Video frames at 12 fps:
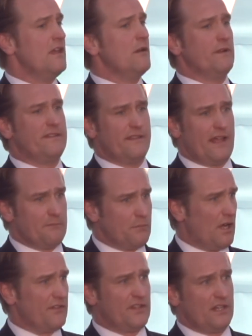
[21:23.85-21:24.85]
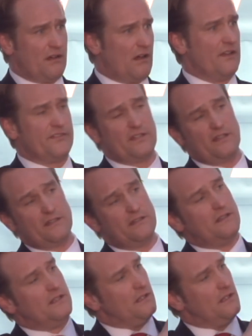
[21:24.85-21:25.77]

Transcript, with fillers: We see that in Boston, Austin,